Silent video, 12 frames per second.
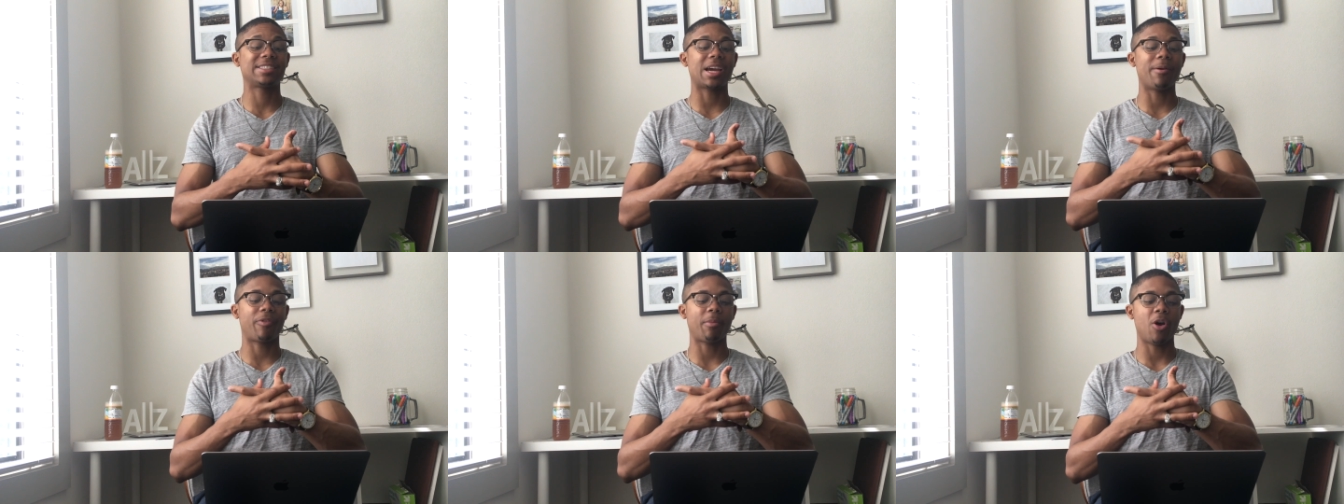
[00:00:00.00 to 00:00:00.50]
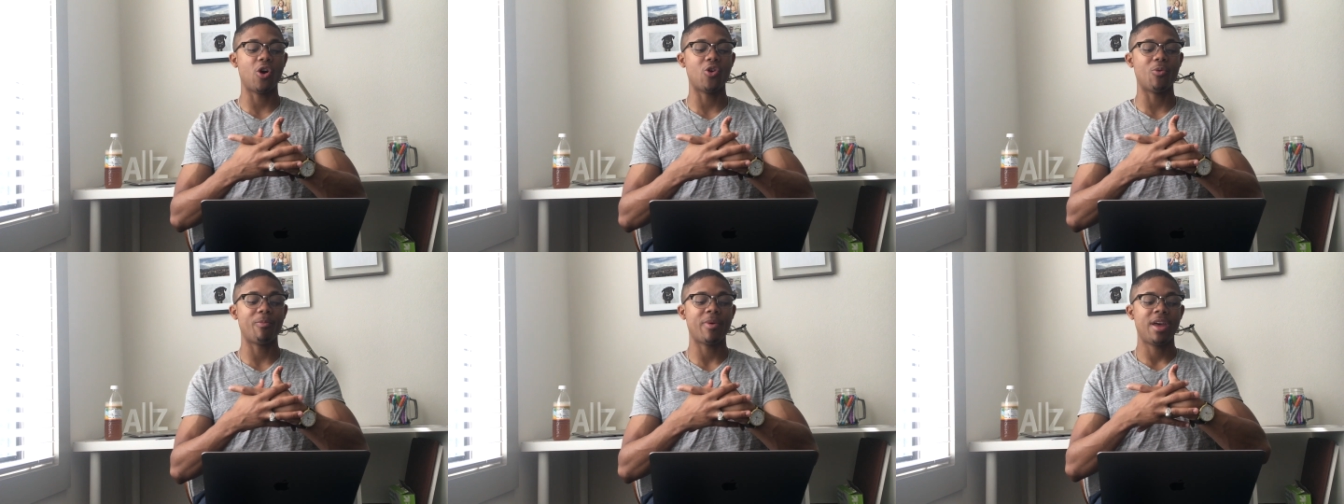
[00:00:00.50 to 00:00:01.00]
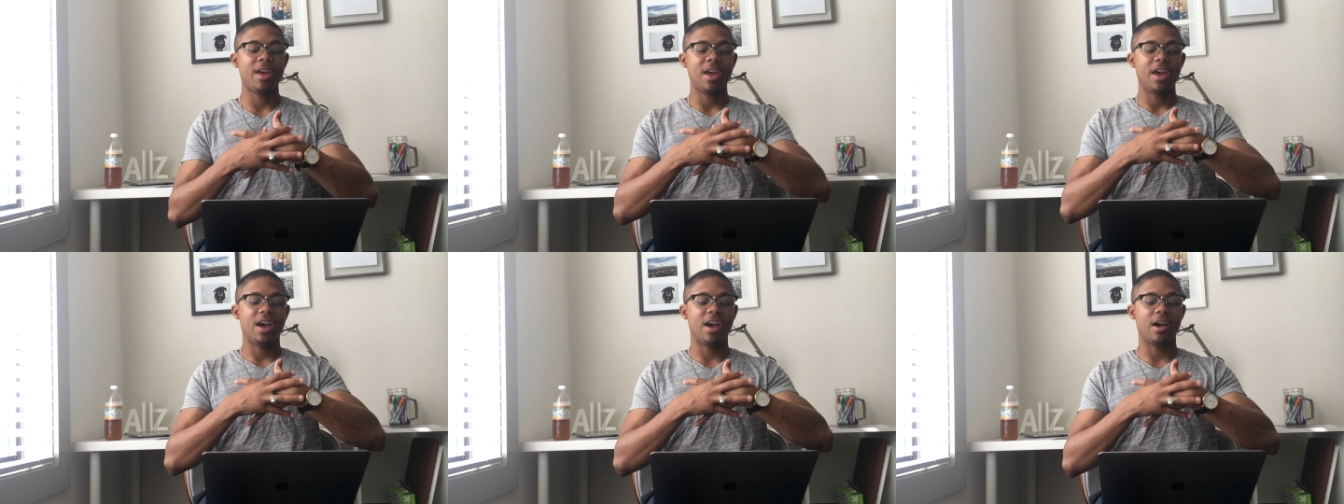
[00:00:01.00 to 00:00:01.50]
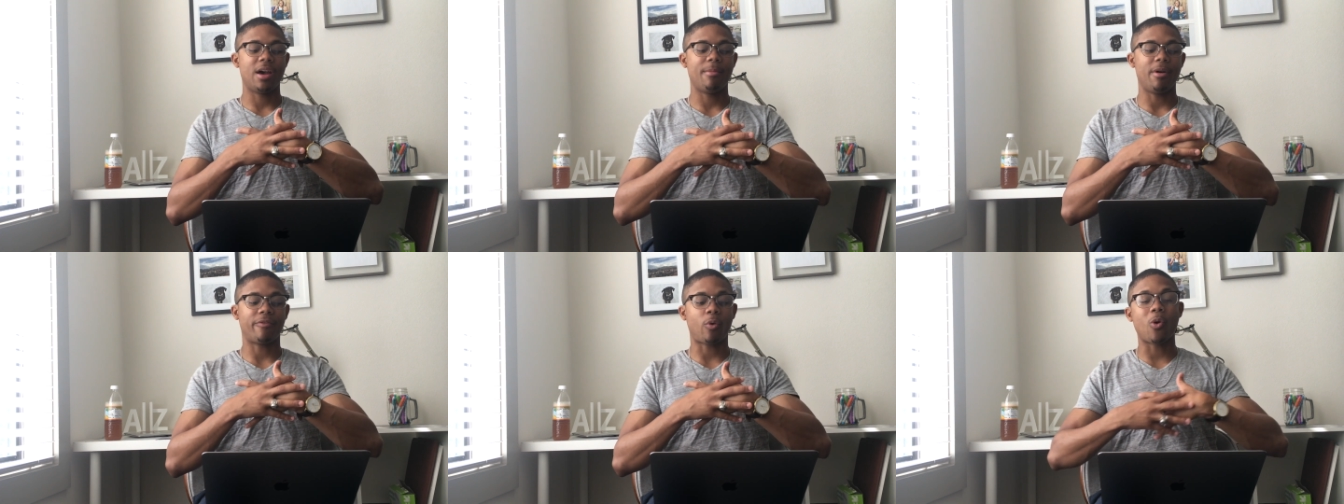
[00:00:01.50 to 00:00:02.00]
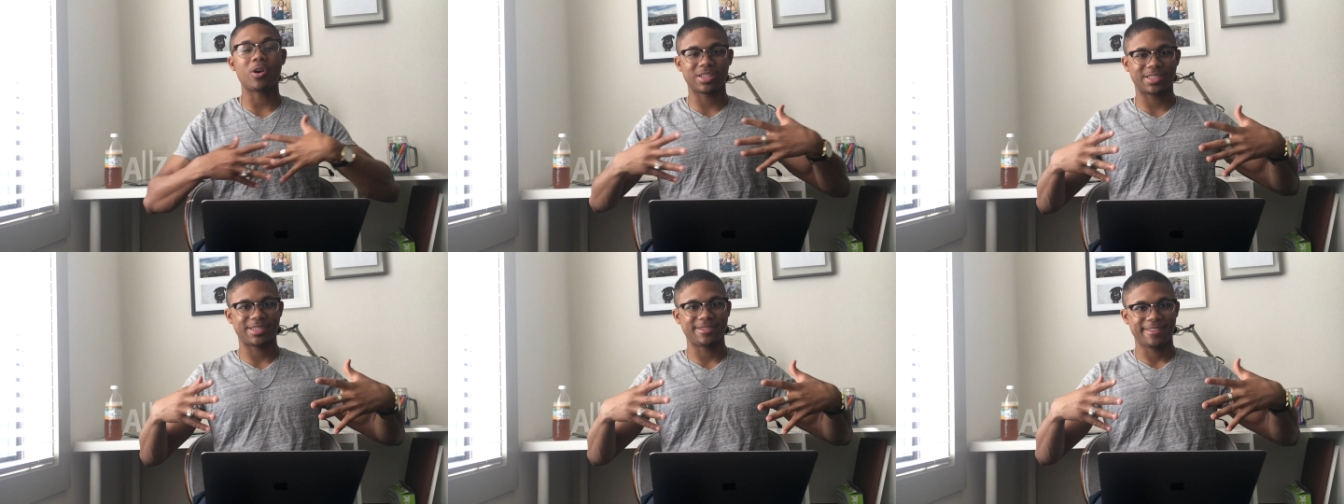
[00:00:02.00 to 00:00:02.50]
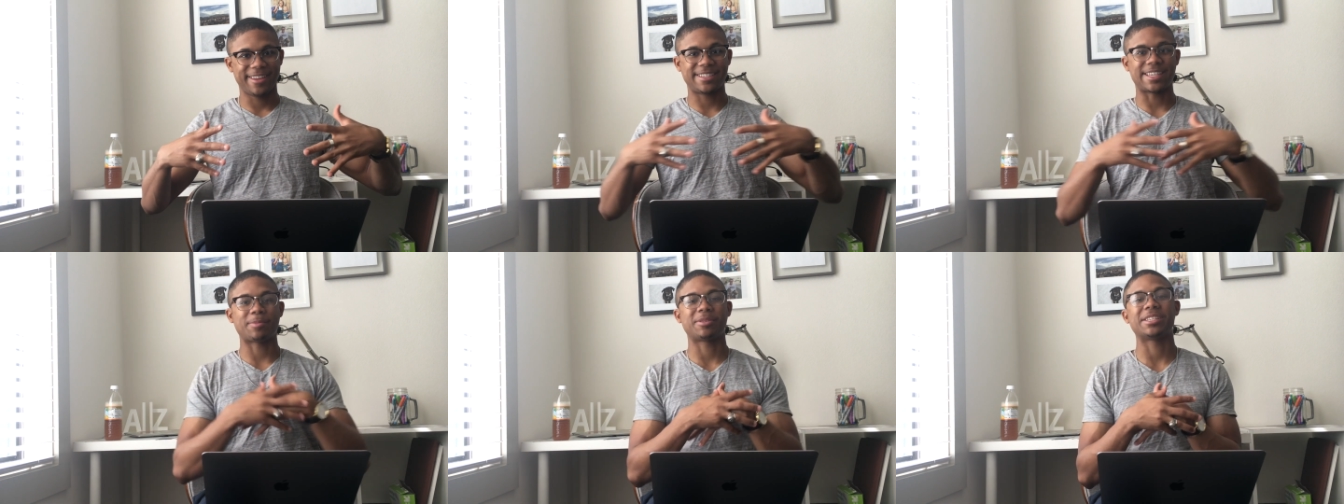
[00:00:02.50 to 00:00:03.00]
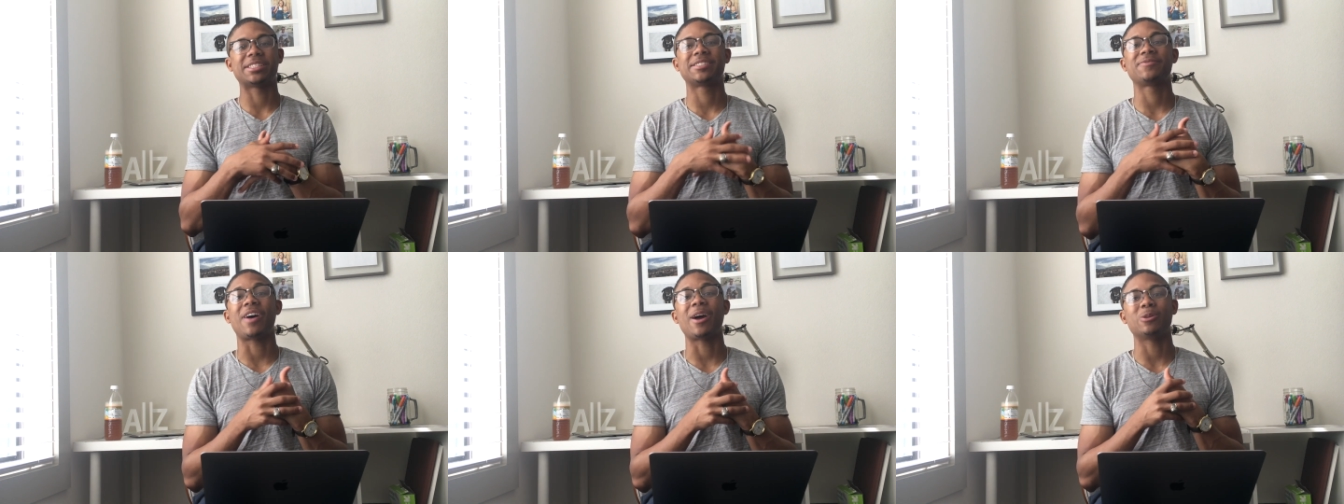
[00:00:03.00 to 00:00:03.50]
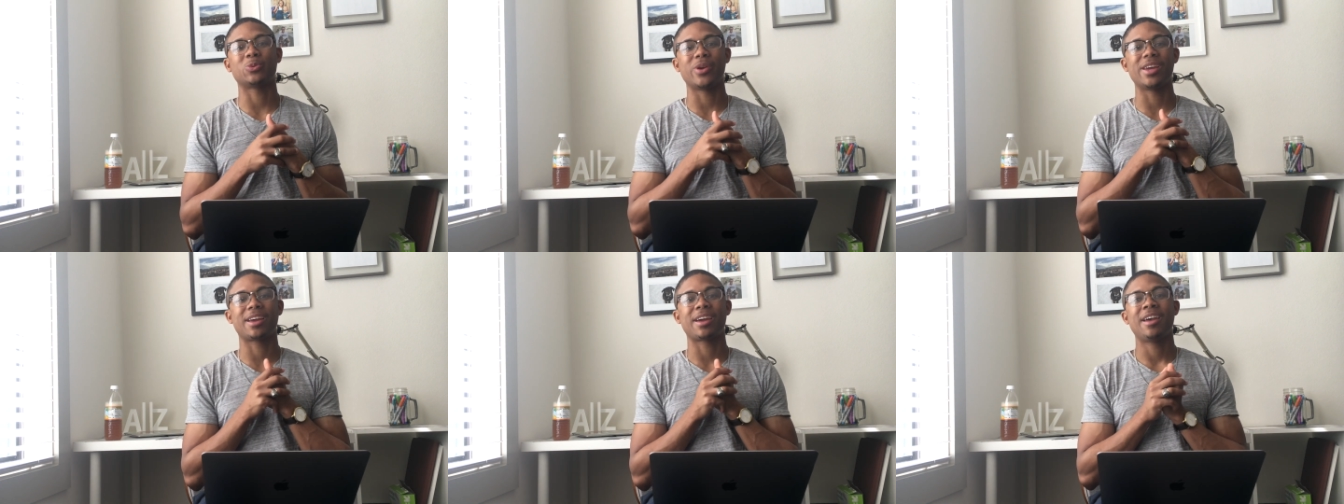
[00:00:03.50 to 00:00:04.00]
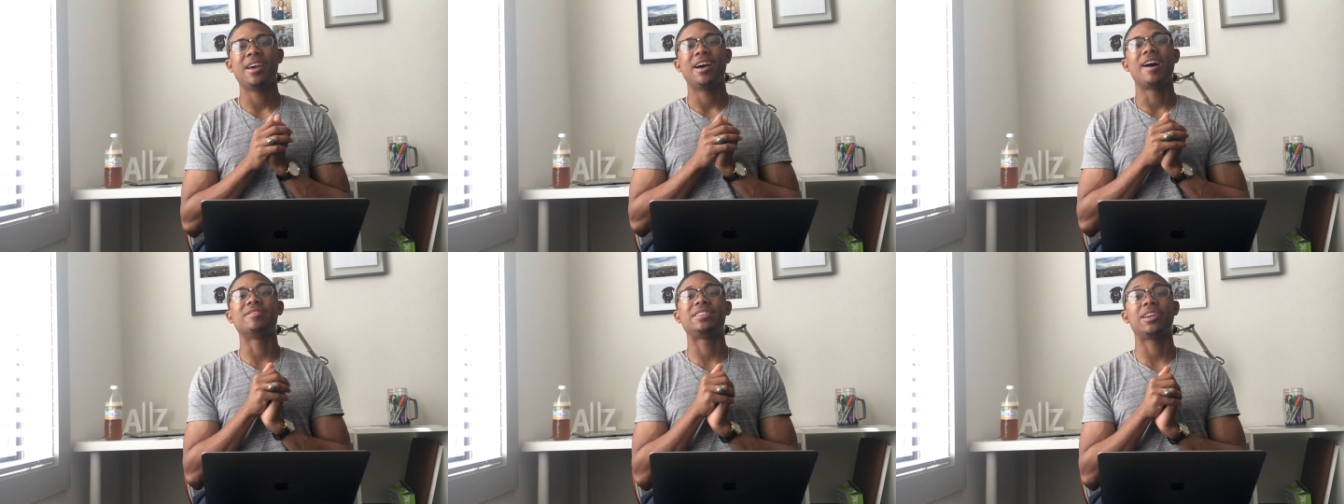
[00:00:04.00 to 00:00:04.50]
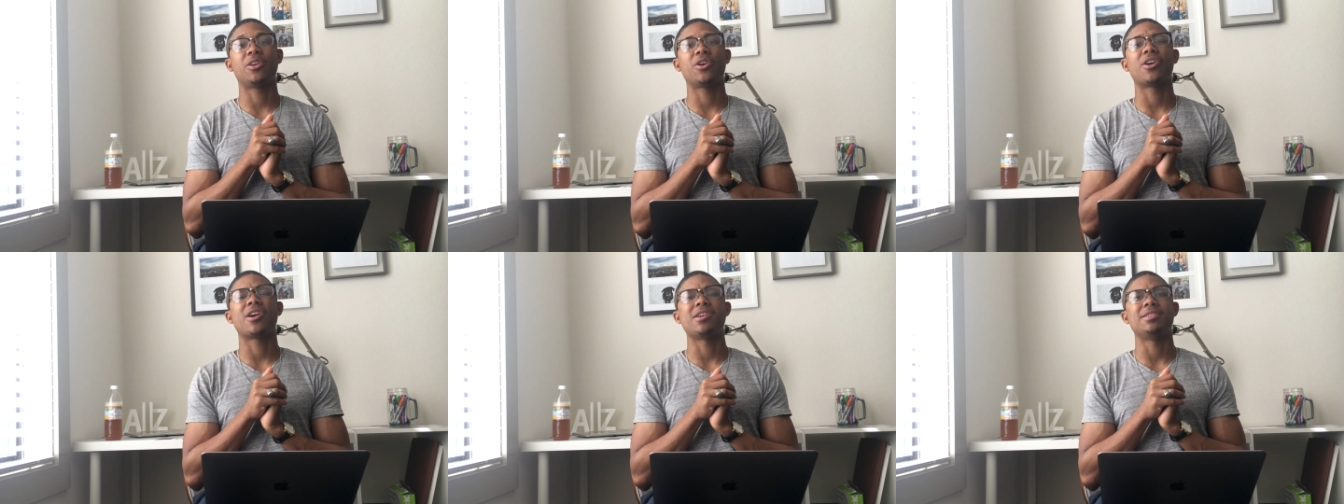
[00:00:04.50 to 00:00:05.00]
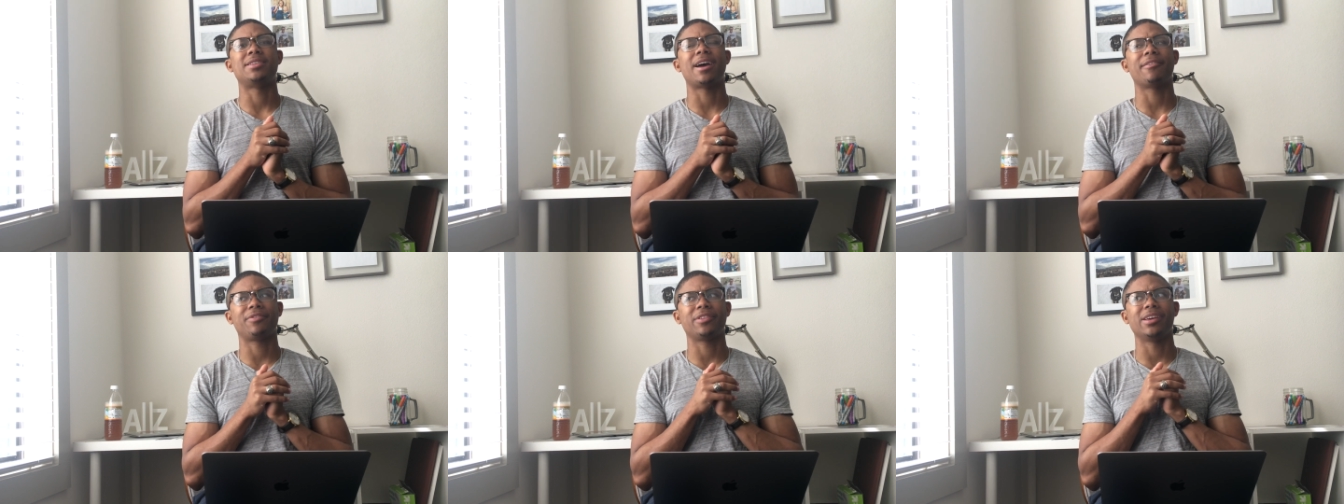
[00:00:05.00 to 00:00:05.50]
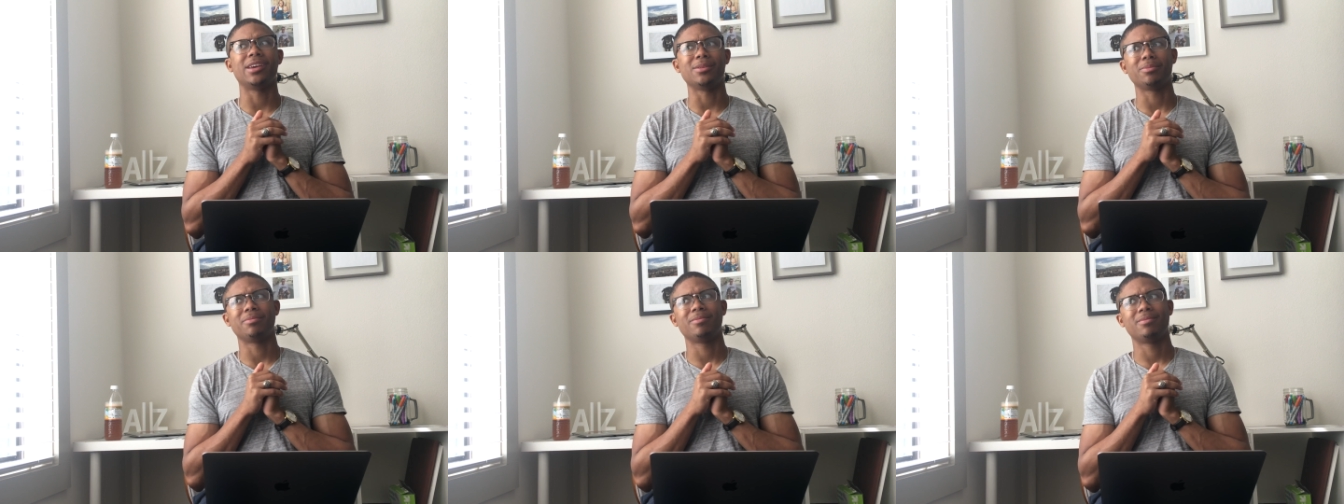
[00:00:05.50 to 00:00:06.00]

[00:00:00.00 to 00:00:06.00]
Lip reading: to come from home. Of course, the exception is finals week of senior year, and definitely